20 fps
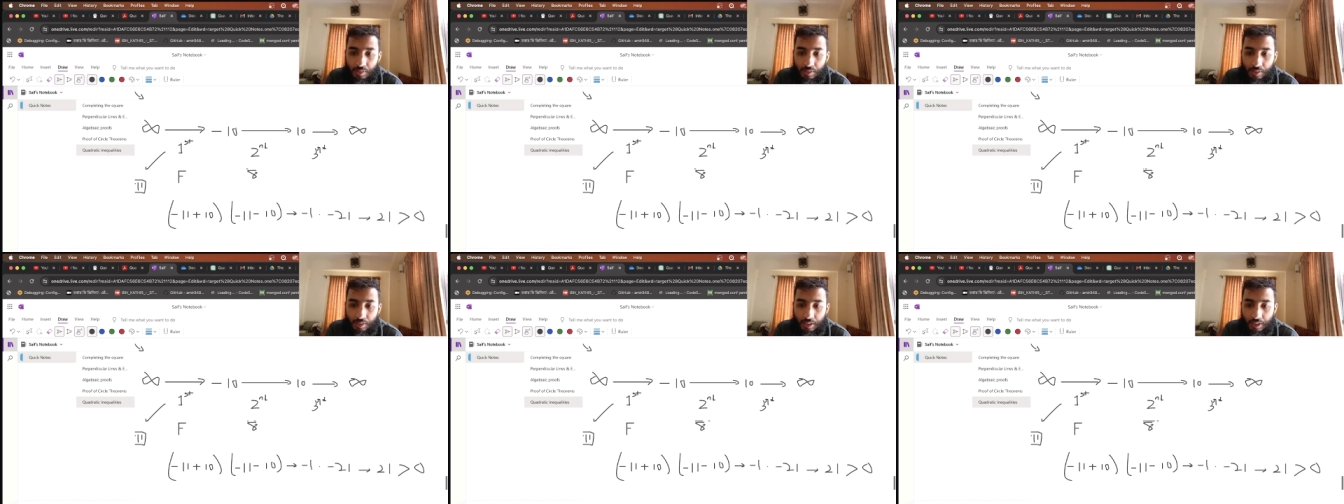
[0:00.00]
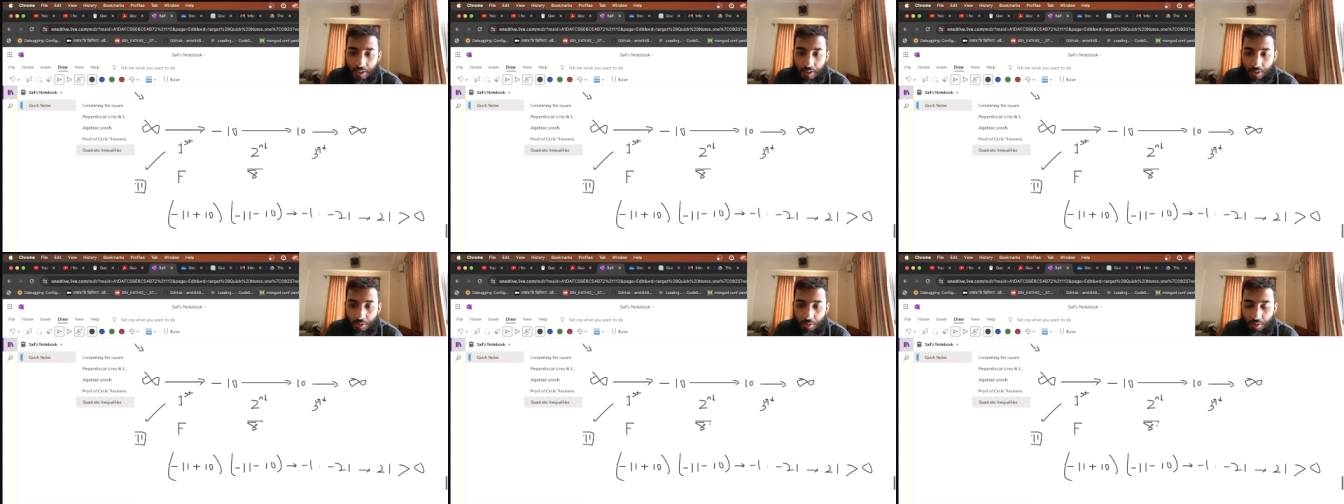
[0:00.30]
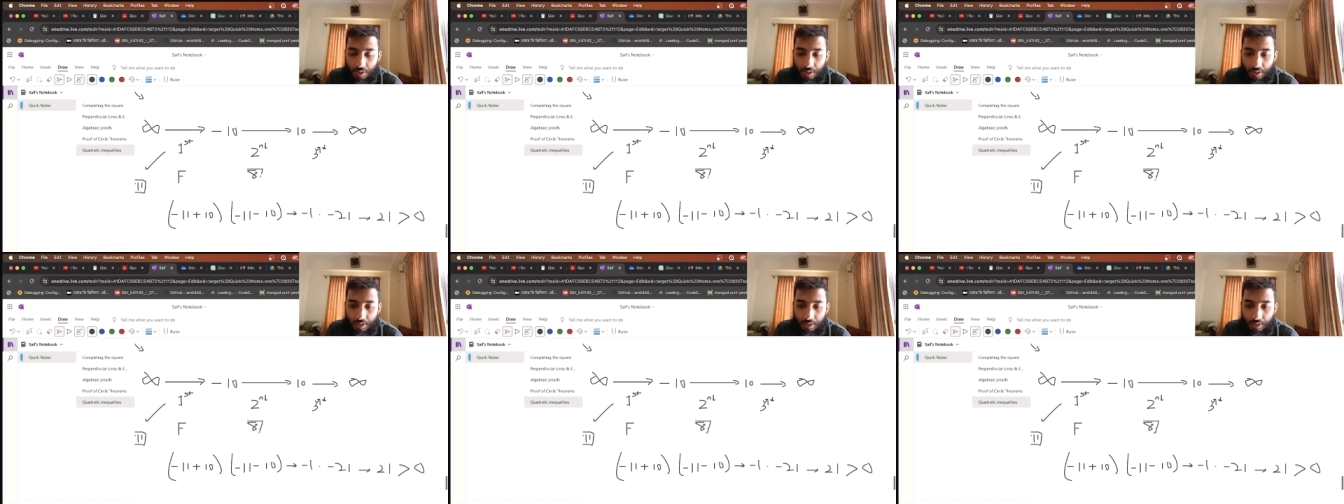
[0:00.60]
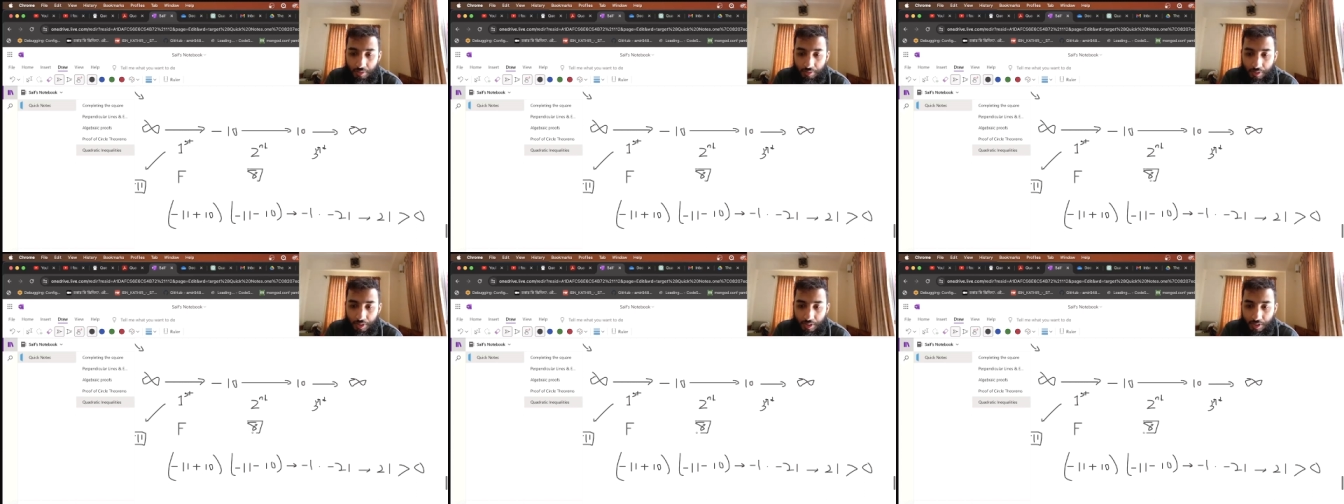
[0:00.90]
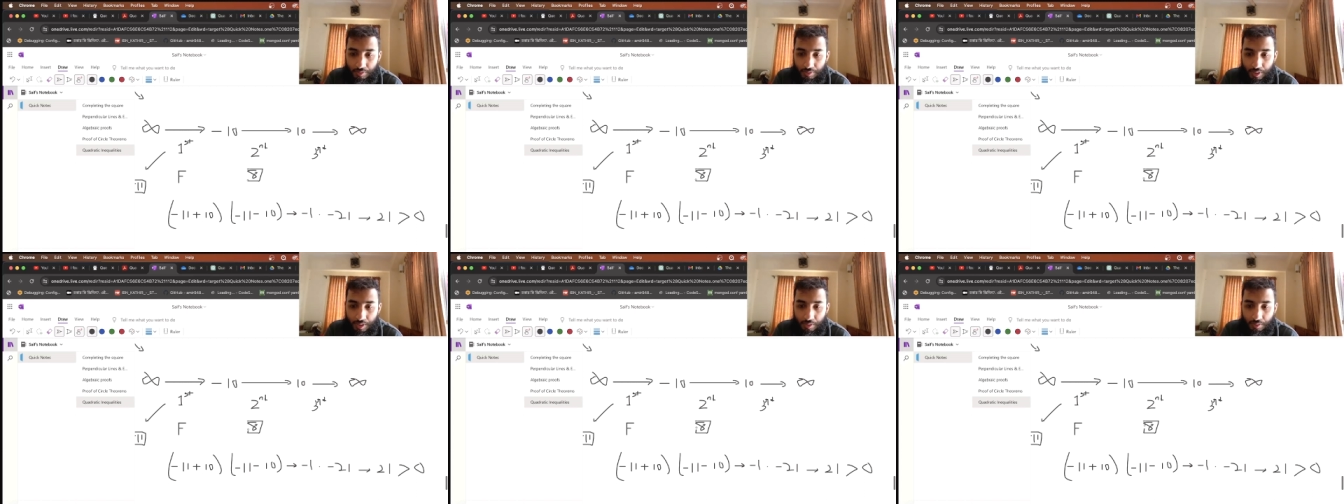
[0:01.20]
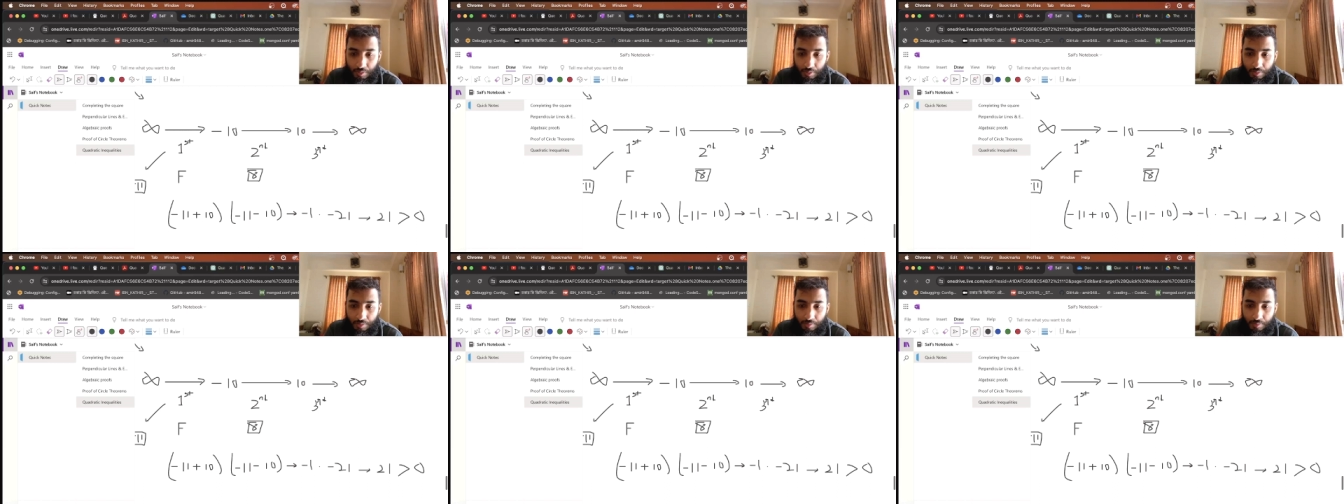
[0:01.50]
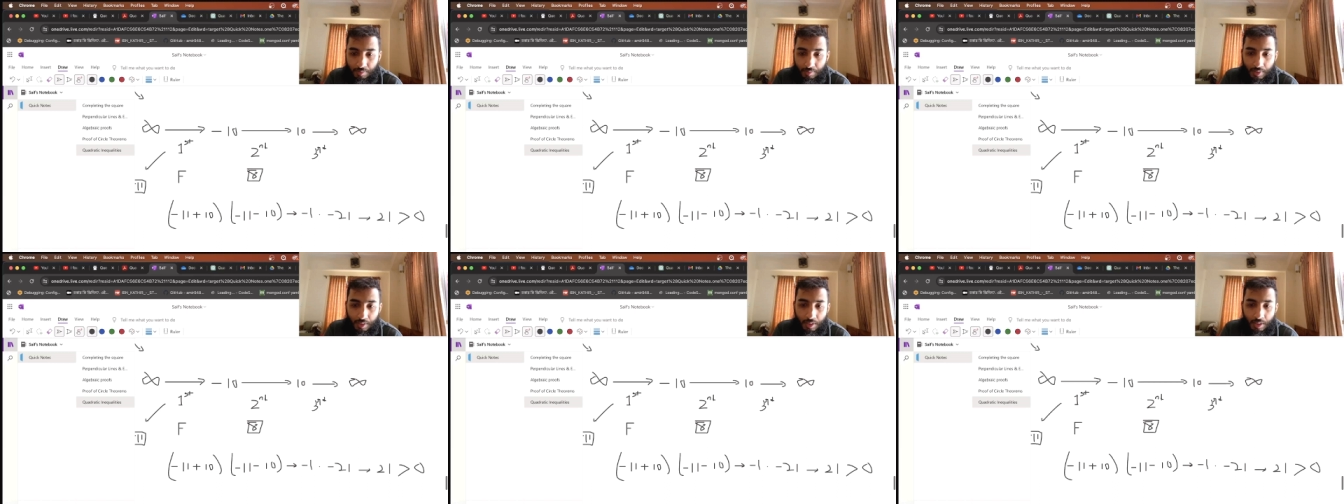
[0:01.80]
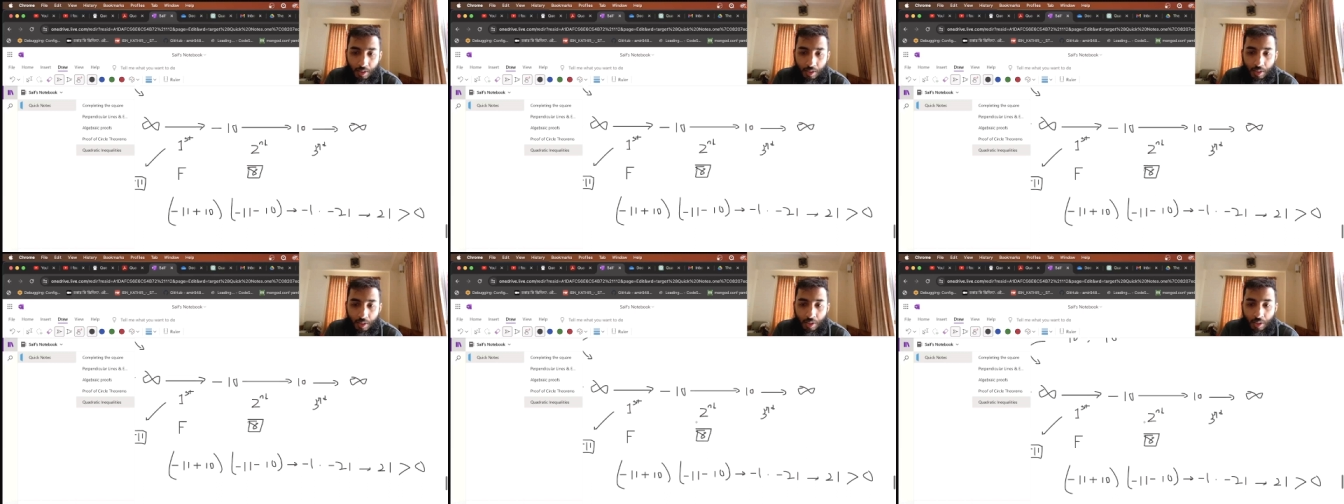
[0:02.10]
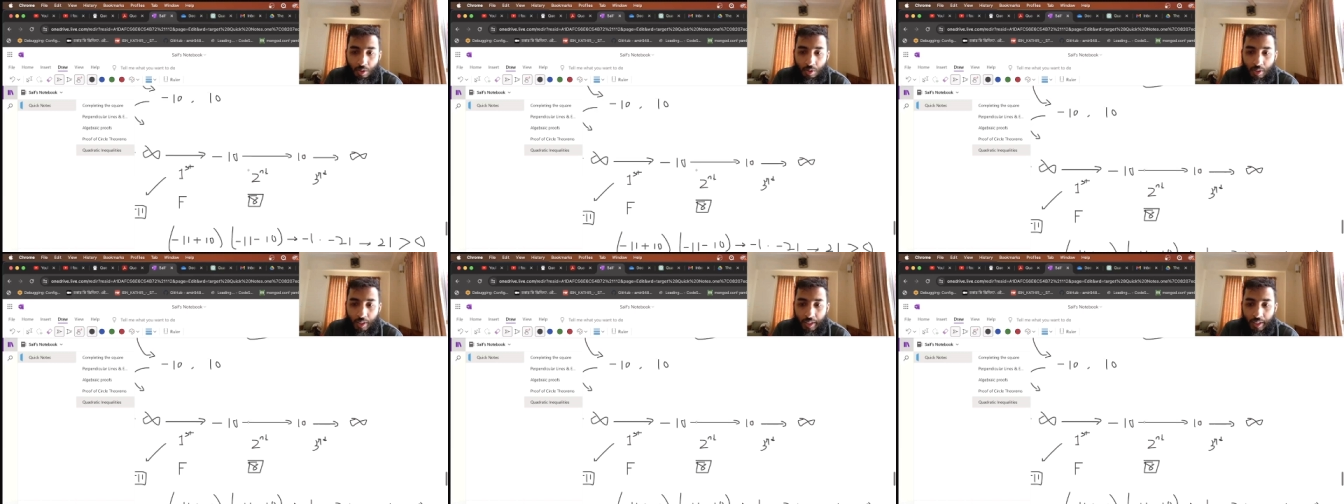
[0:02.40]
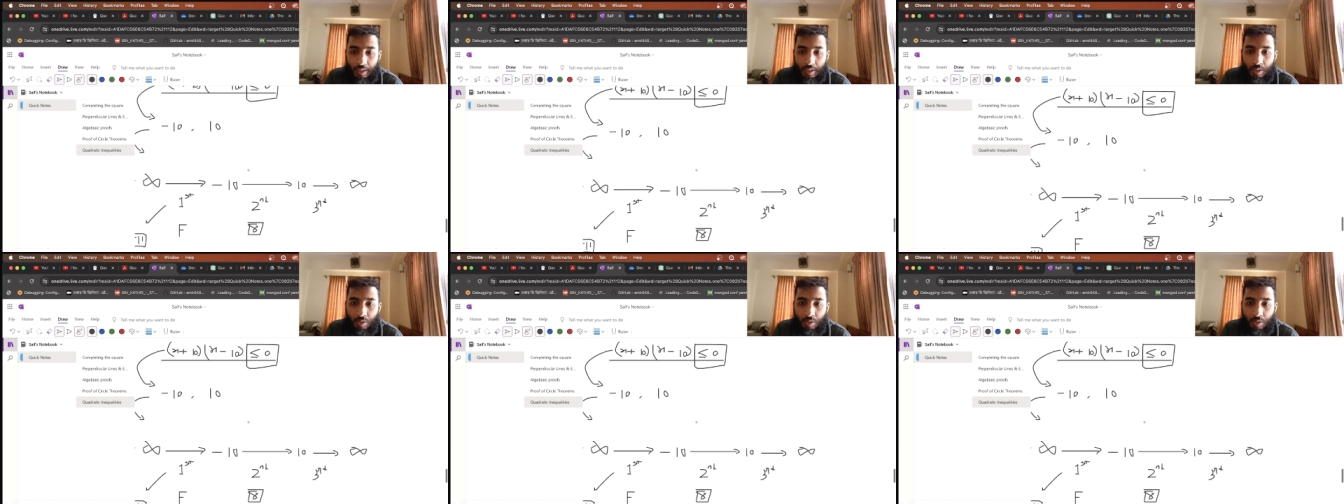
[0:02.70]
Let's use this reference value and